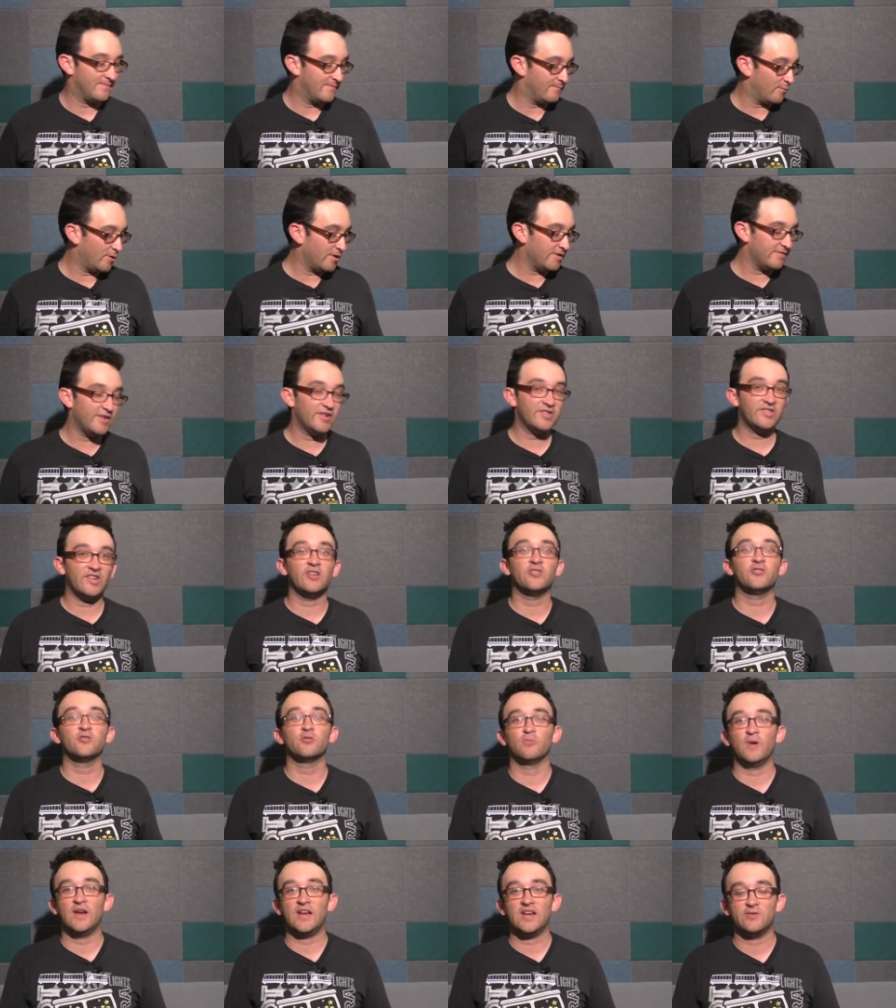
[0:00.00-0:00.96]
One of his
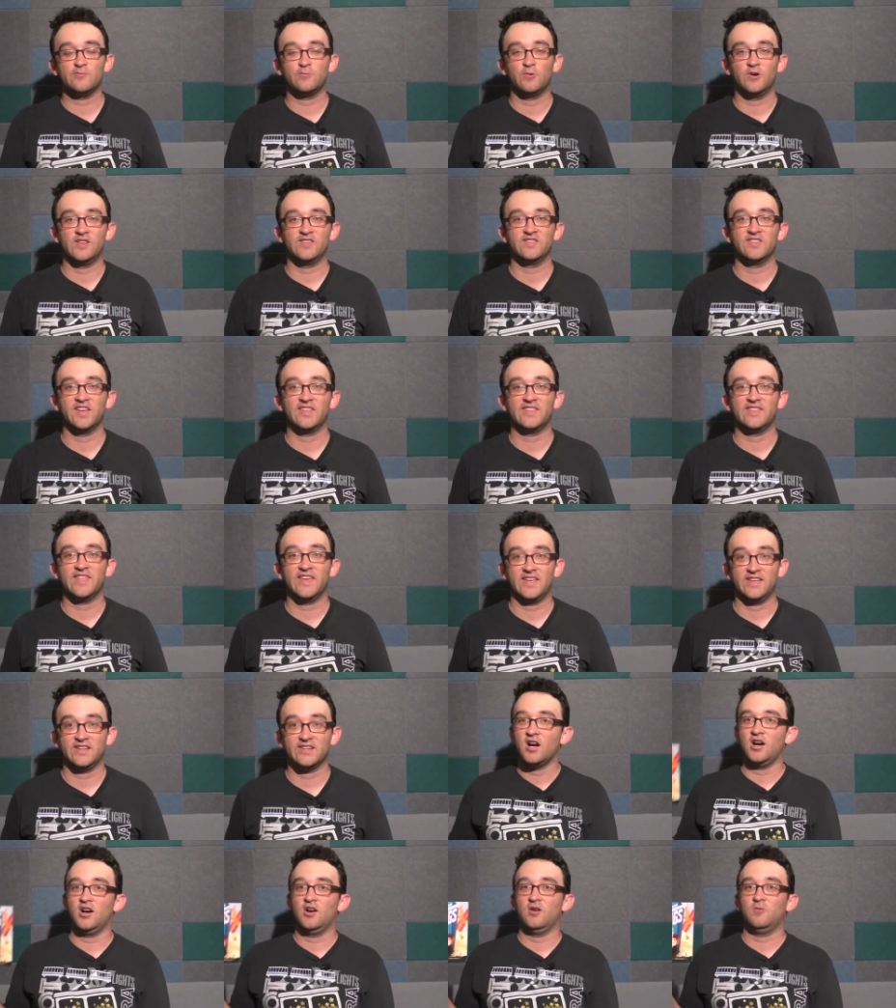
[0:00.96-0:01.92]
underrated ones, I
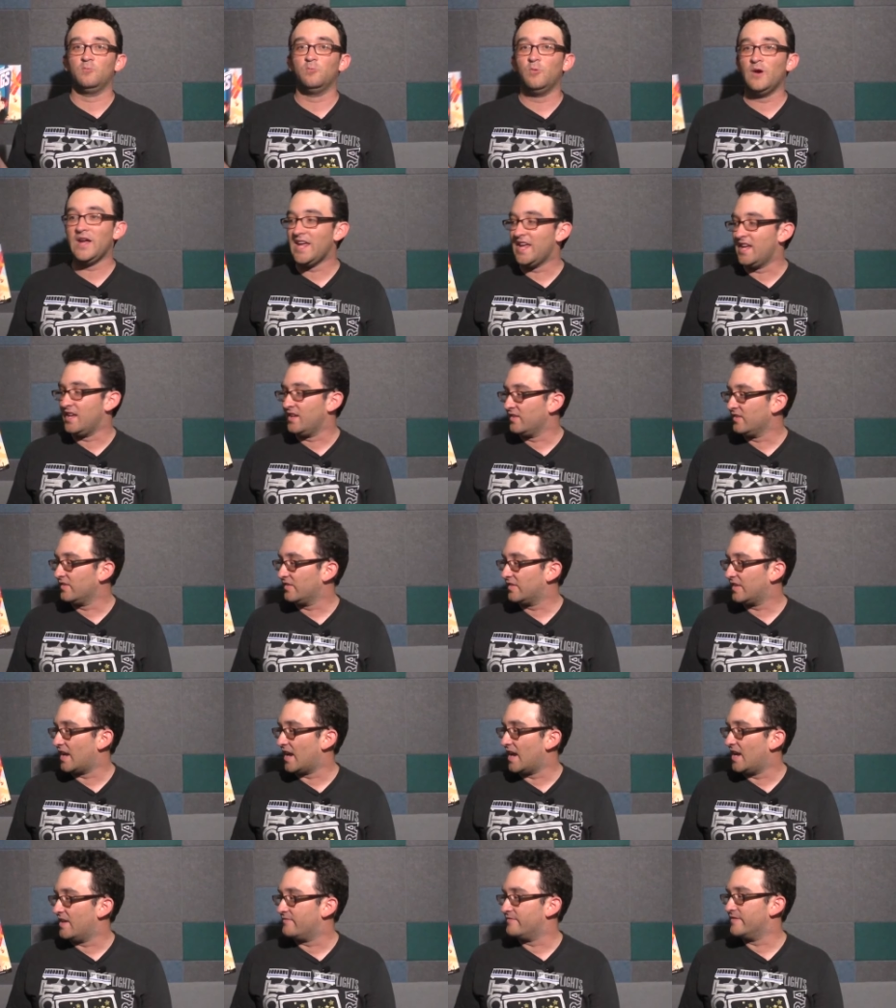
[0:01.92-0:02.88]
think. Uh, Wings.
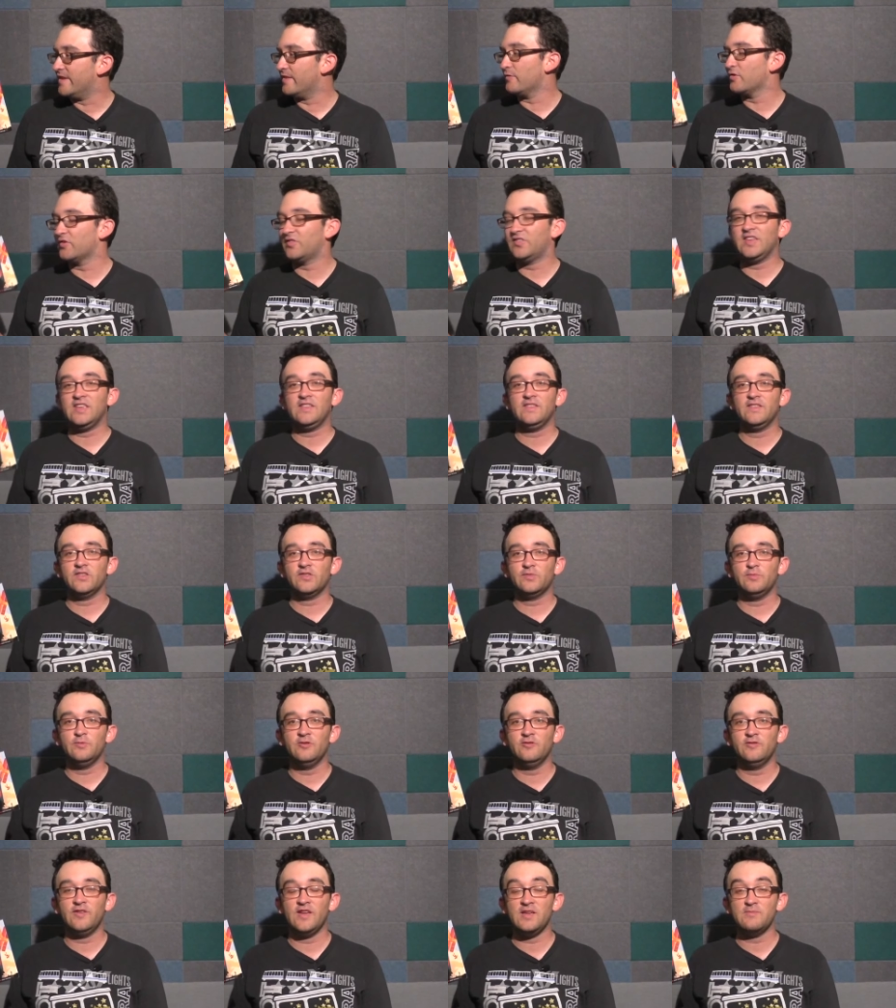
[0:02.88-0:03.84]
I've never seen this
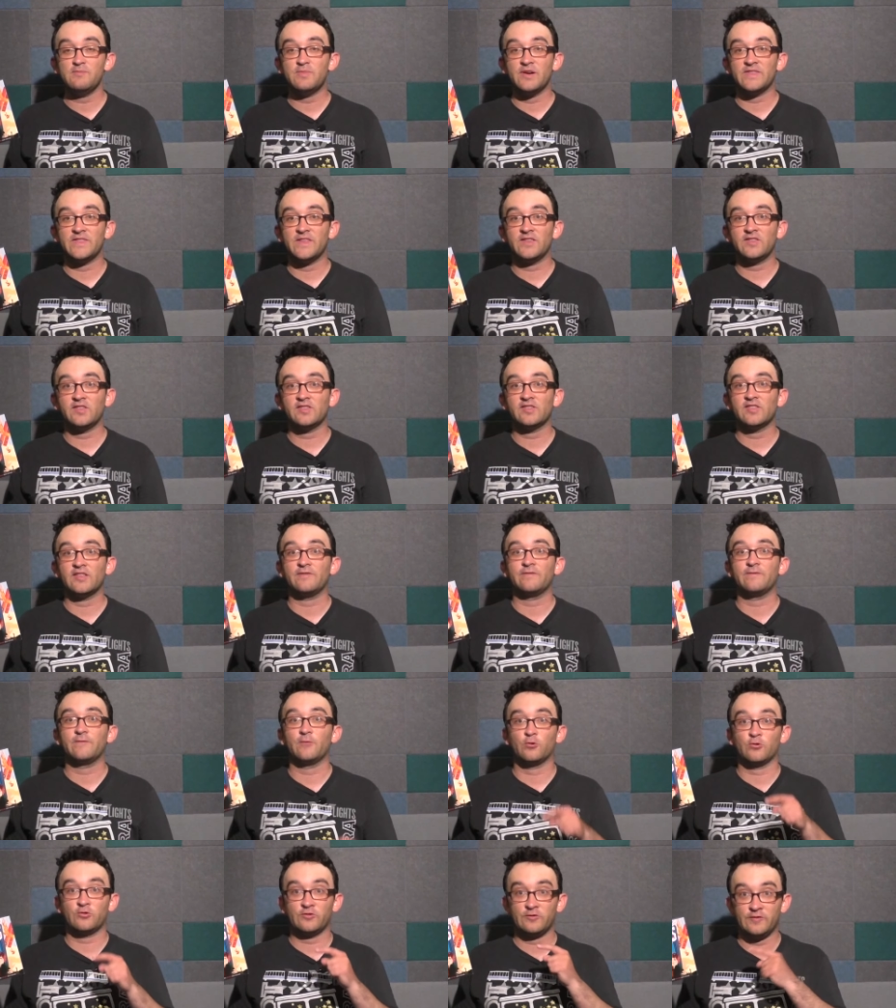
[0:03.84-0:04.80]
movie, but this is the
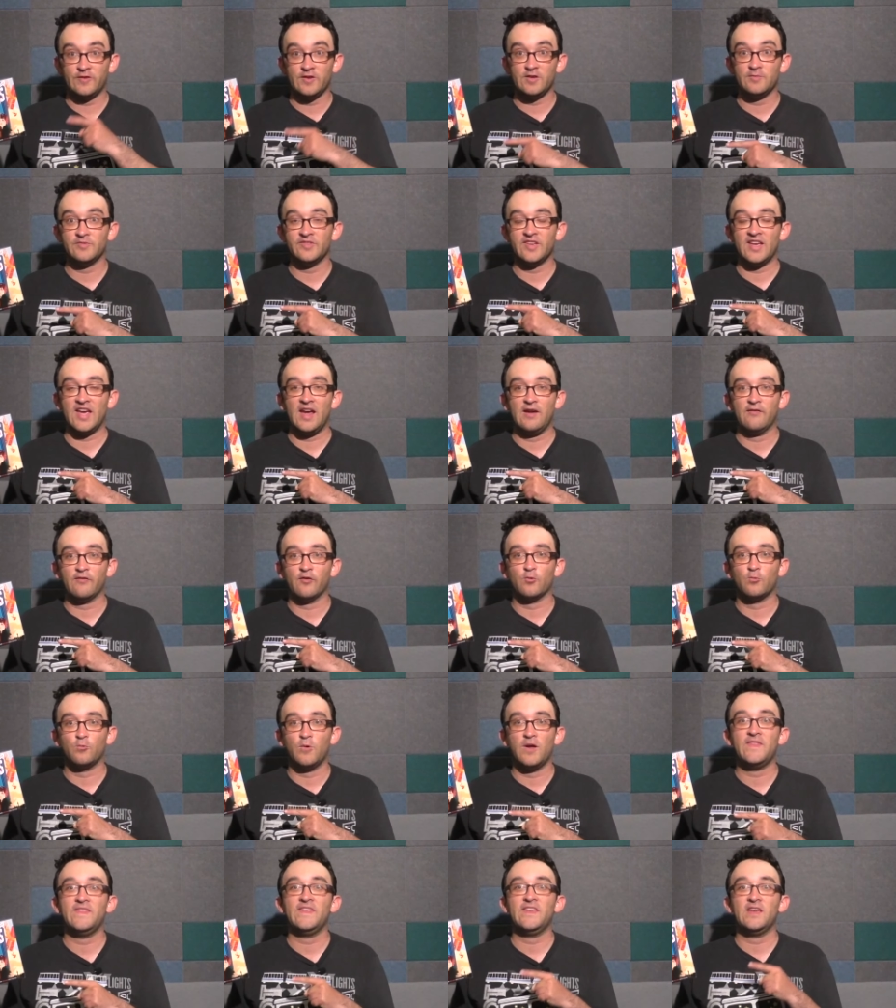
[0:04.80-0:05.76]
first film to ever
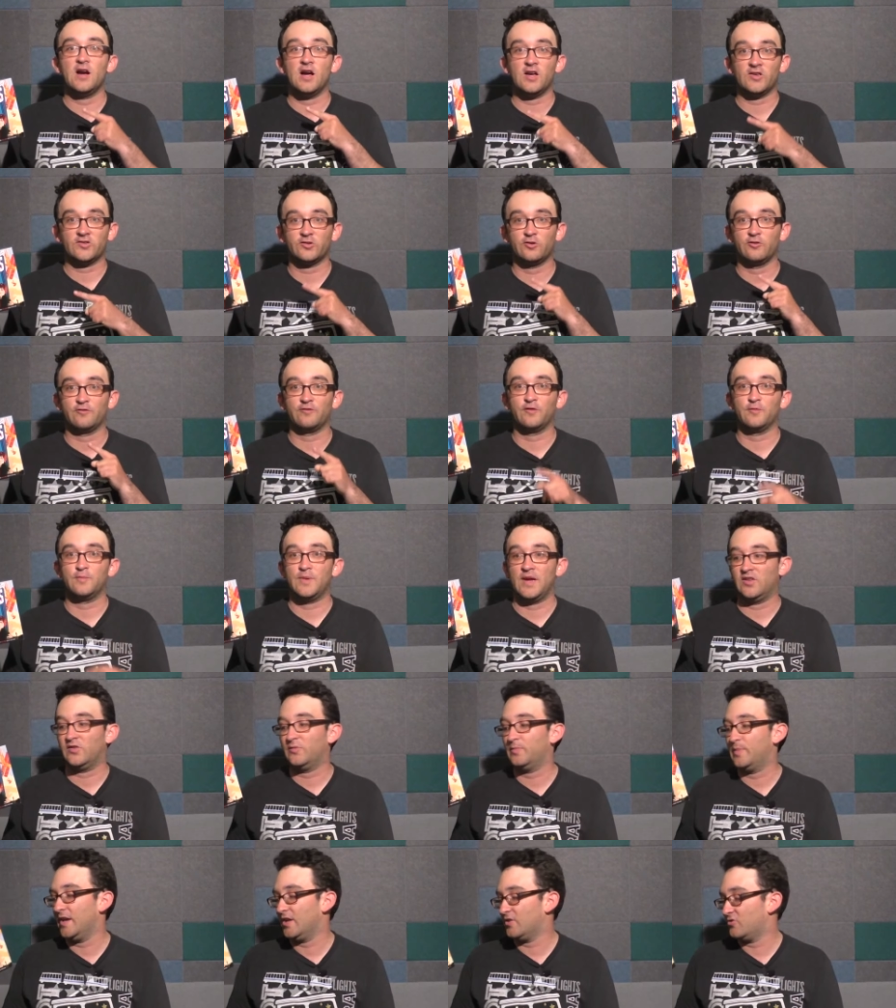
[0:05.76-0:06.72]
win the Oscar for
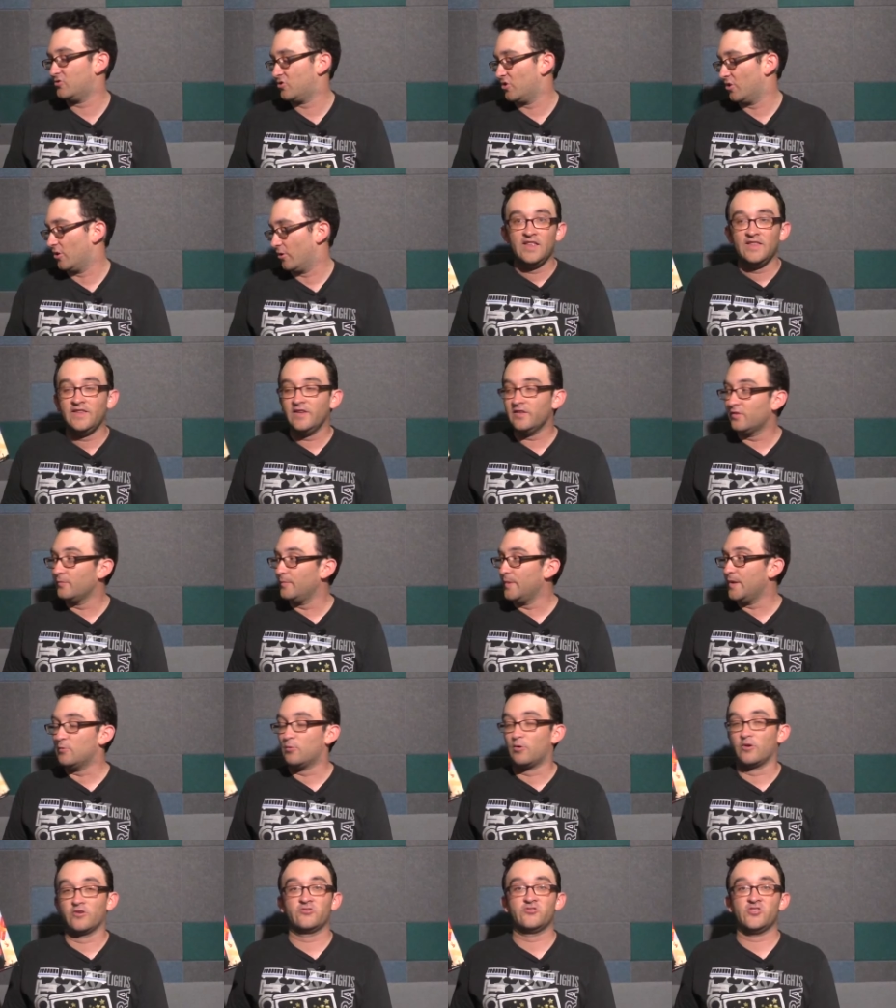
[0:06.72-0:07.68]
Best Picture. This will
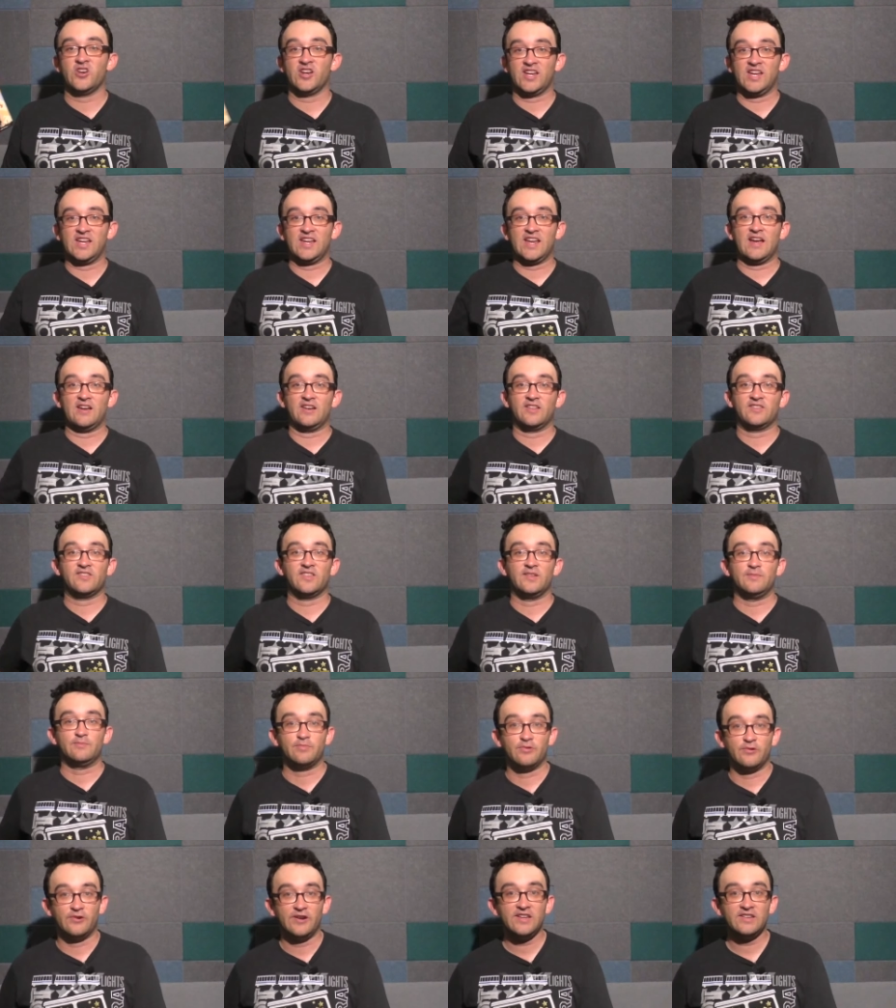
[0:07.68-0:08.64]
be worth checking out at
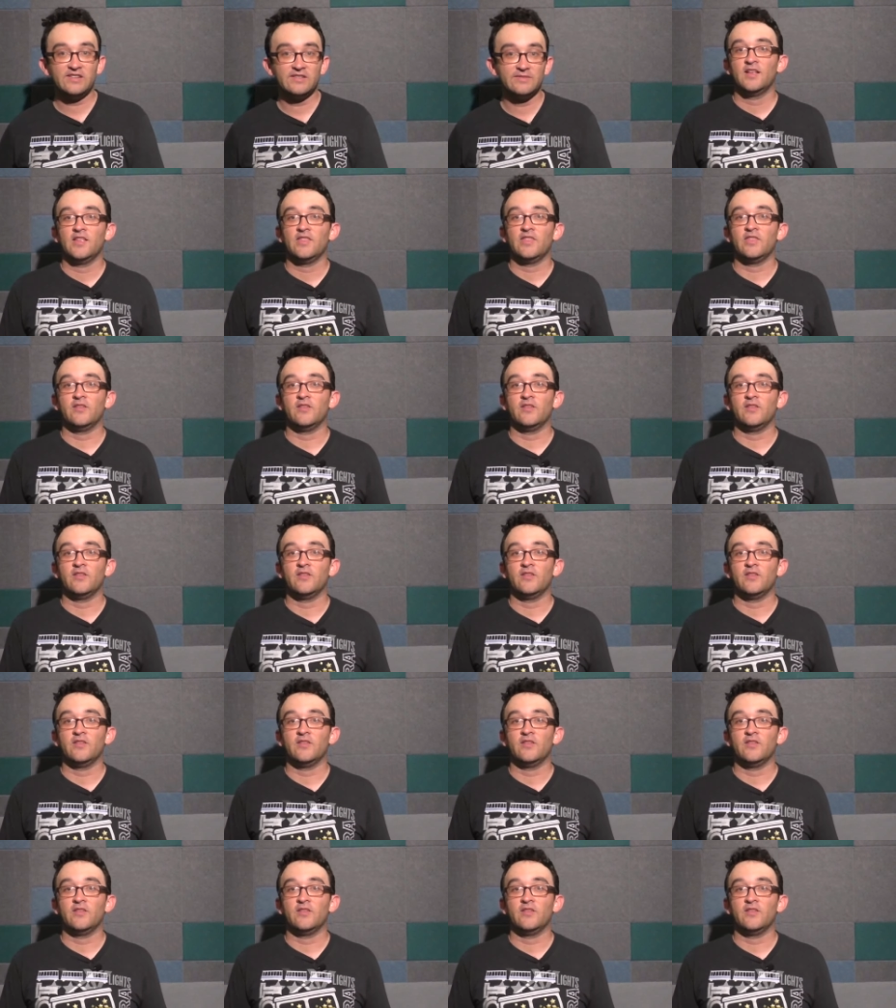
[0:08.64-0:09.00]
some point.